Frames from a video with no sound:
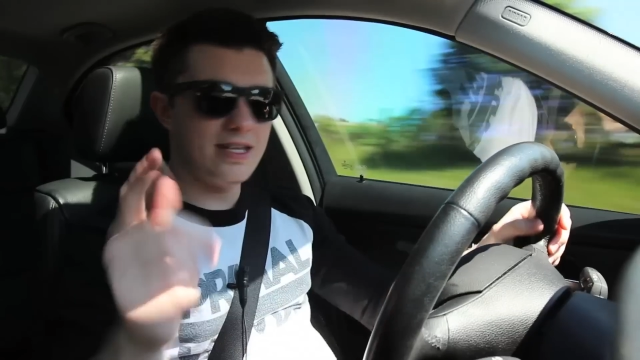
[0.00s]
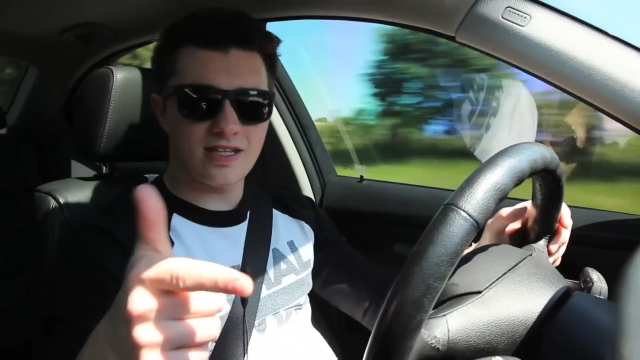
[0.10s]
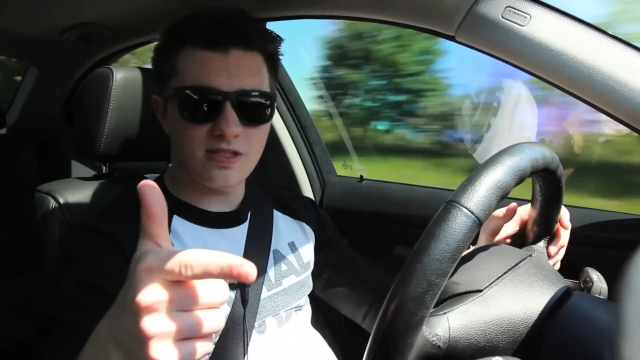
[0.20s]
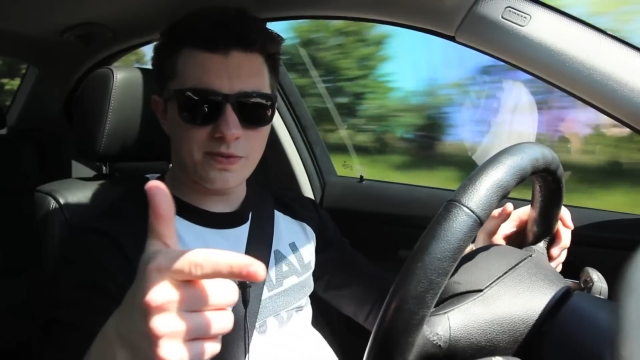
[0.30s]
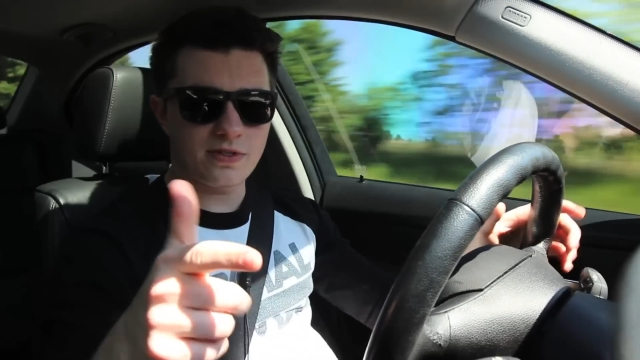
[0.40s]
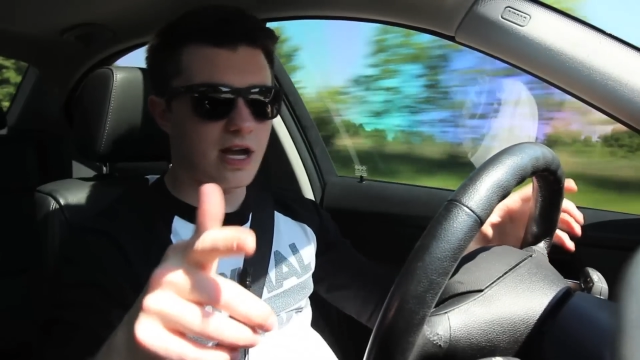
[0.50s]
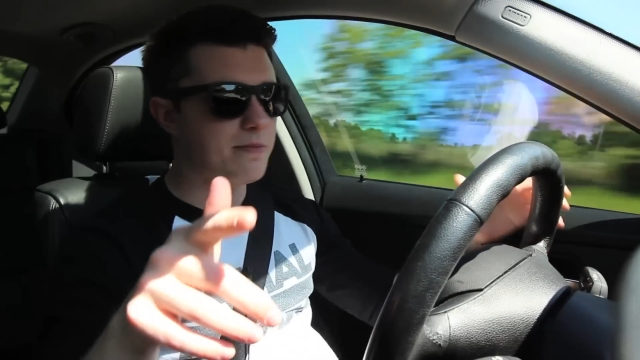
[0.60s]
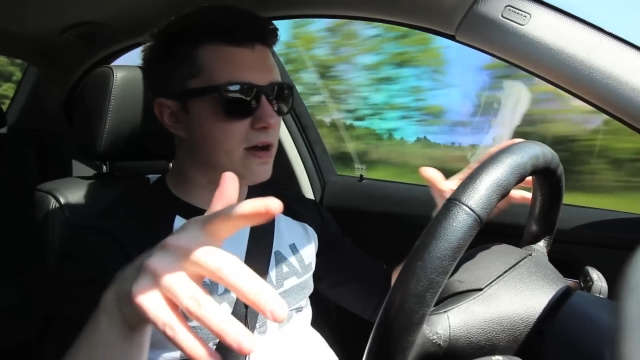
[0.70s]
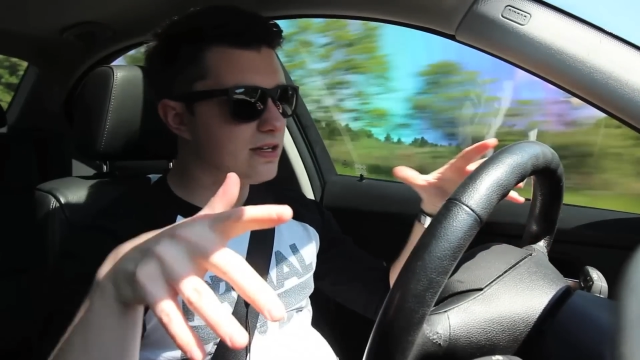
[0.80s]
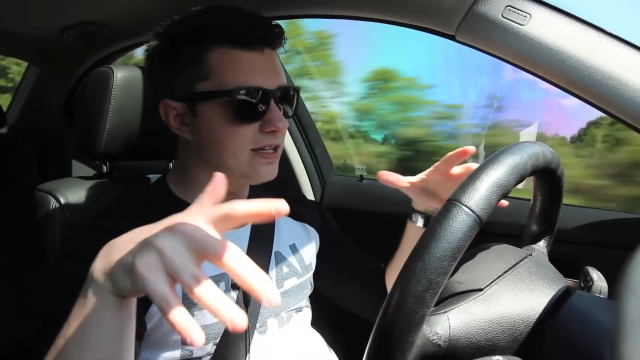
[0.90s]
hit that
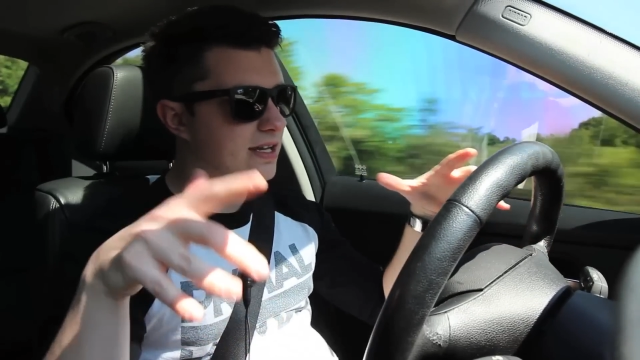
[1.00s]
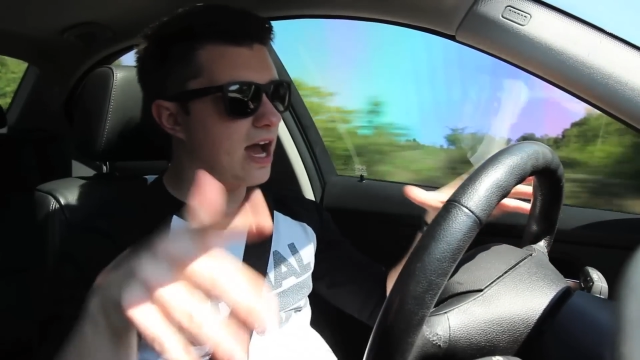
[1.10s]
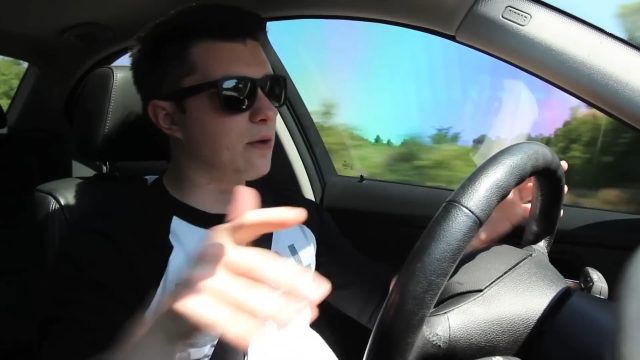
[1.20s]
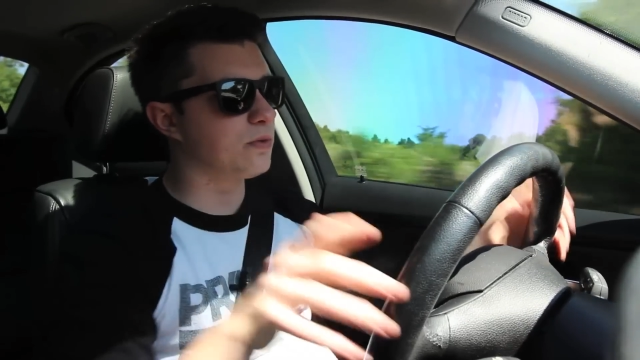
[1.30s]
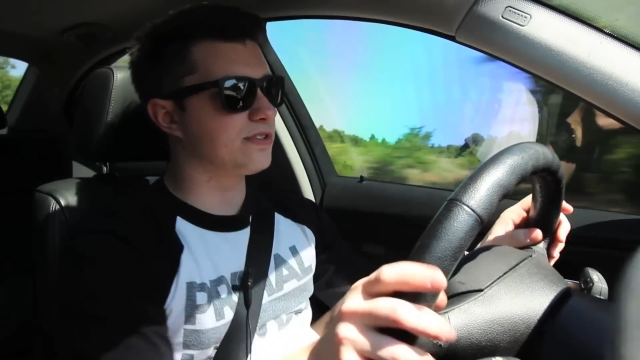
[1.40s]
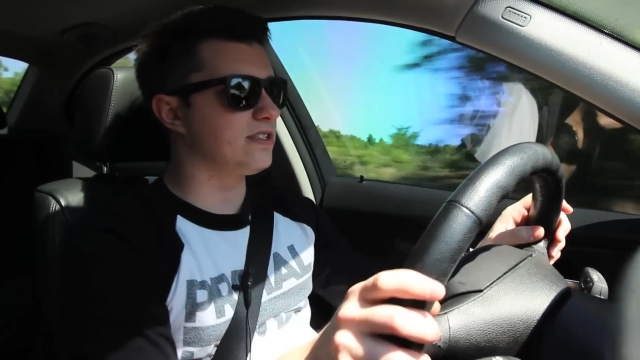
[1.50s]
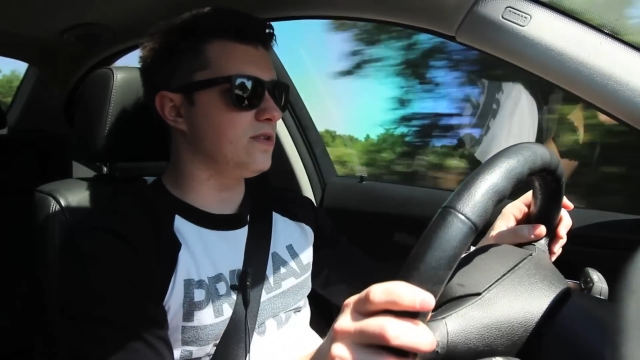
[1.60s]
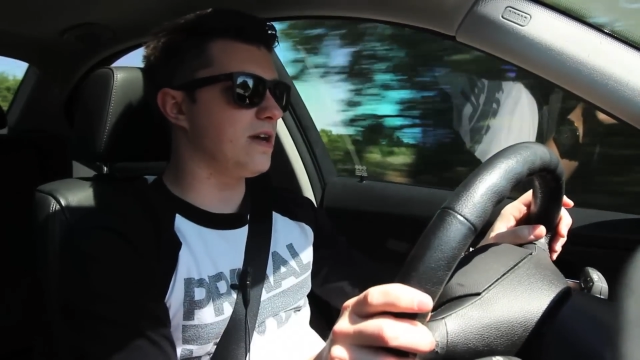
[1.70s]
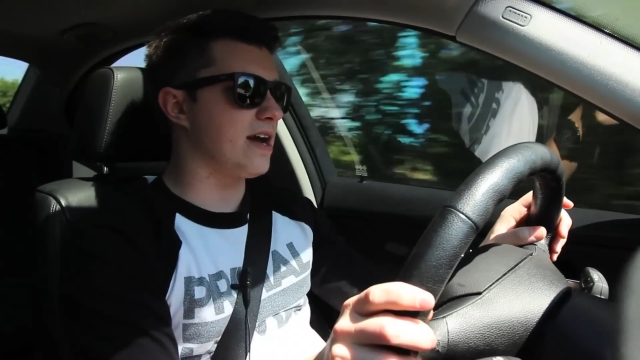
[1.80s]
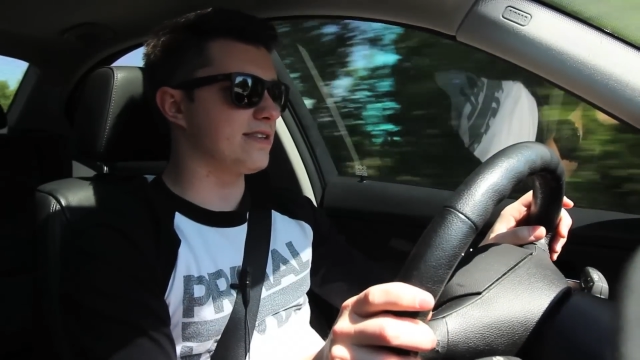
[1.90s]
subscribe button, and I will see
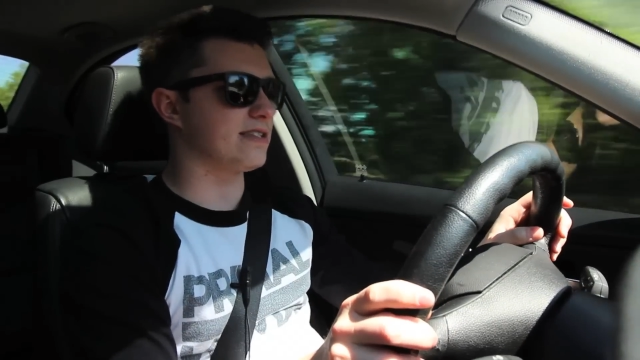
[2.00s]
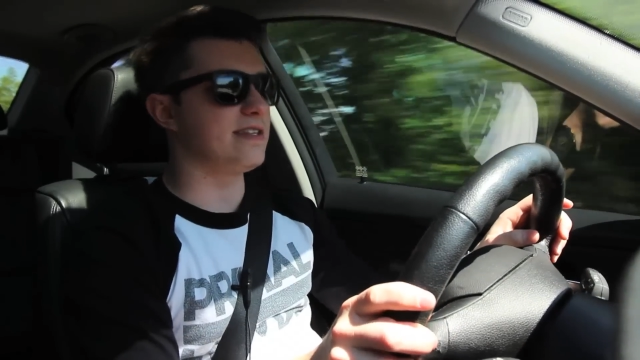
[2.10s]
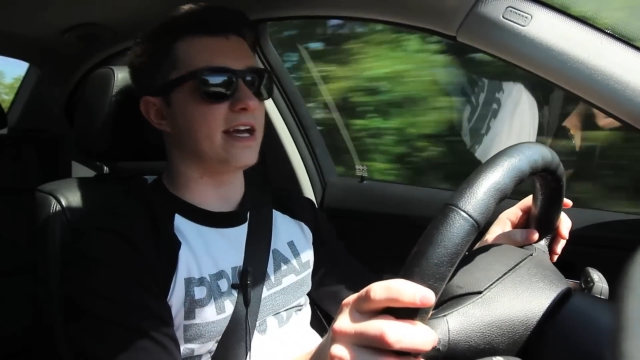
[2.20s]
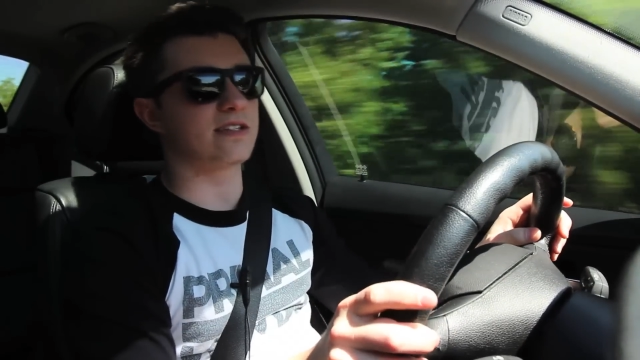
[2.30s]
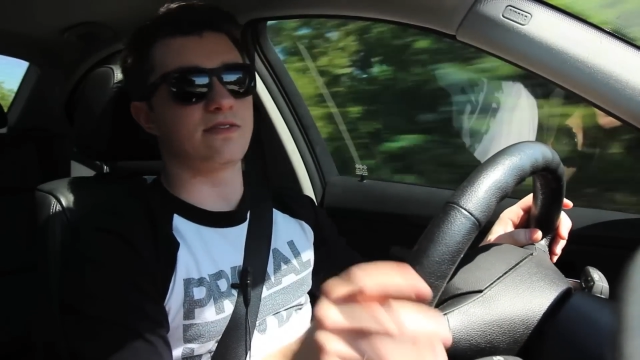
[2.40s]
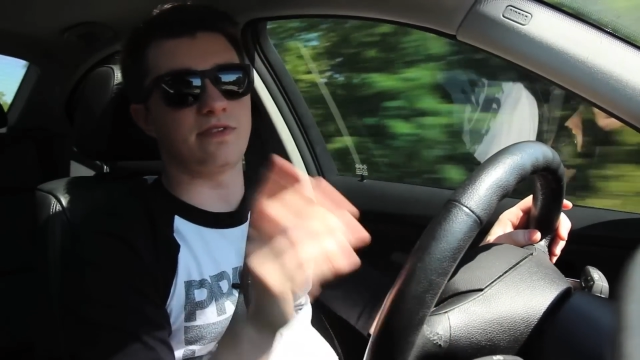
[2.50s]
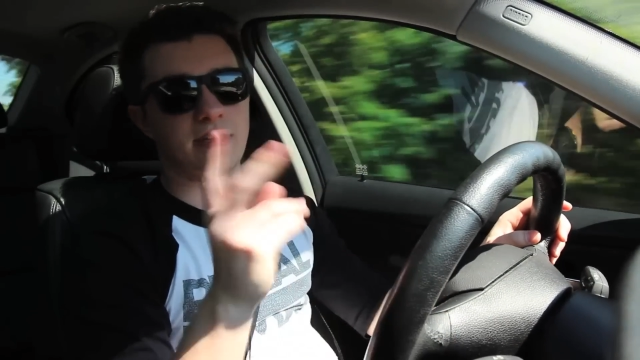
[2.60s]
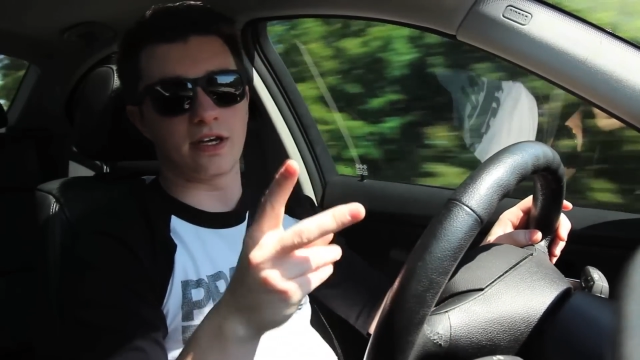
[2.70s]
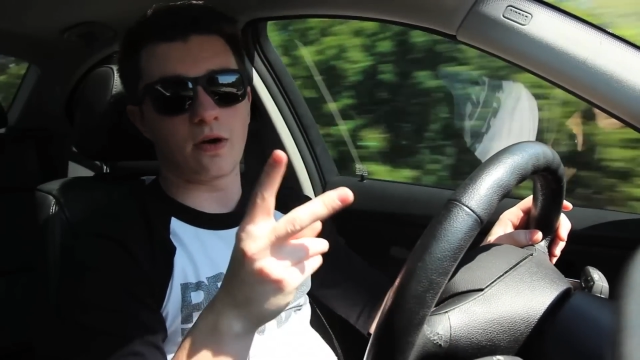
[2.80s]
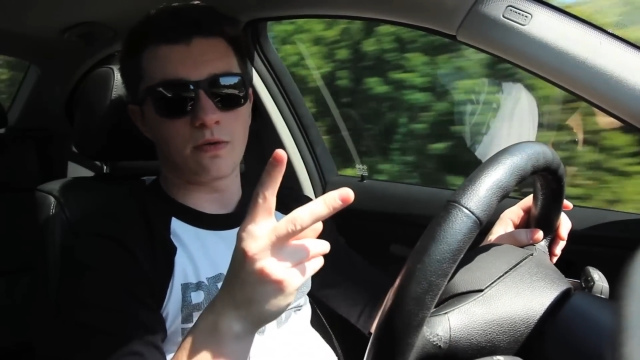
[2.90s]
you guys next
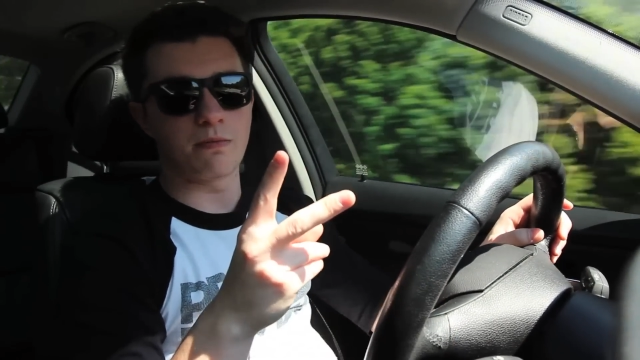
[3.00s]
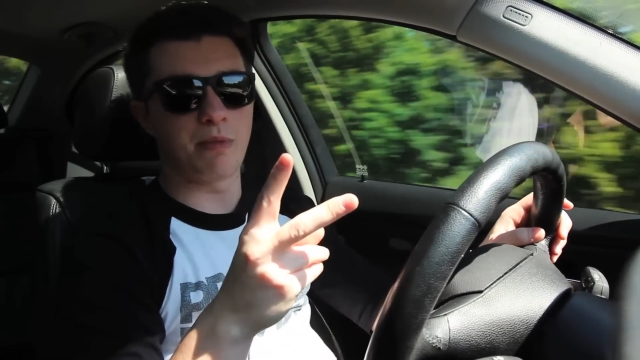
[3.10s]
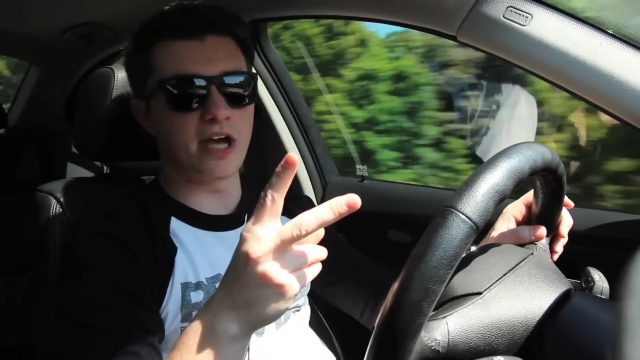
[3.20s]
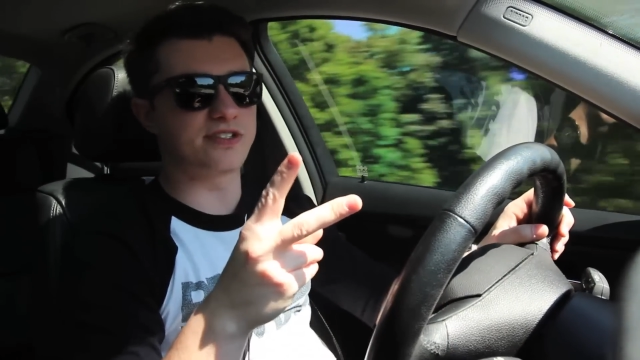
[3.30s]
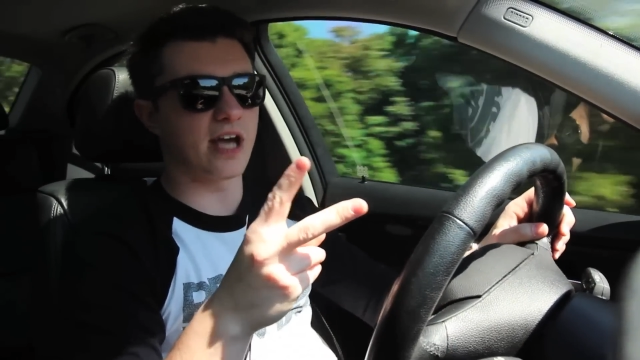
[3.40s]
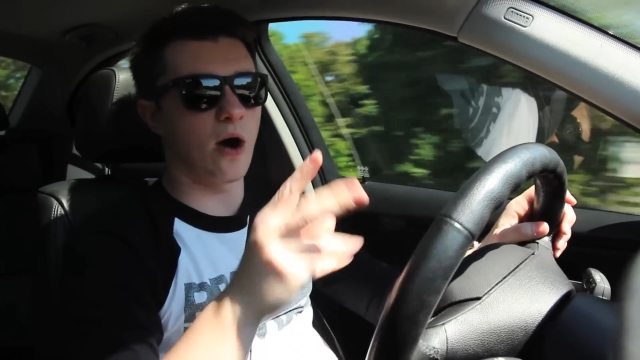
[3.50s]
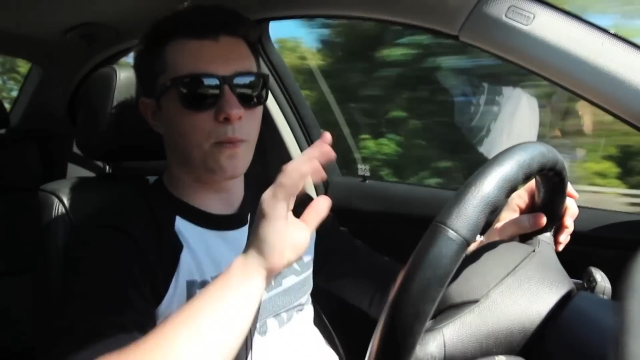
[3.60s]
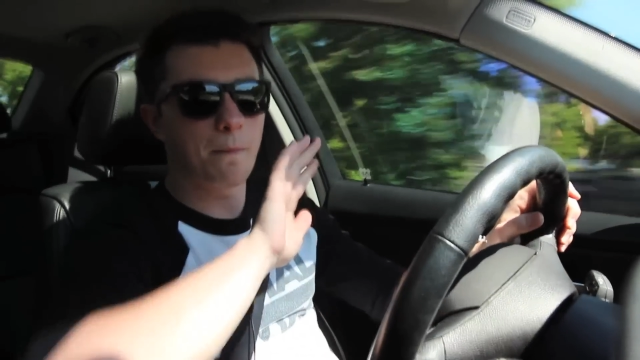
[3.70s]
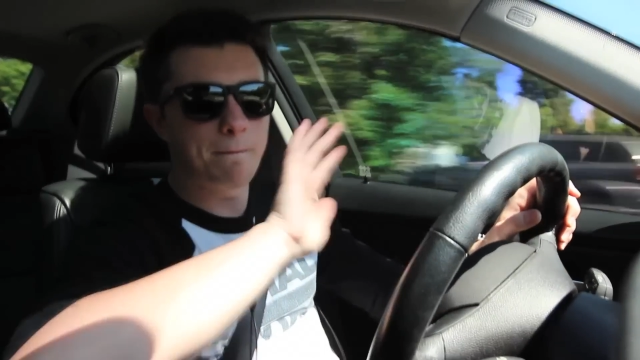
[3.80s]
video. Peace out.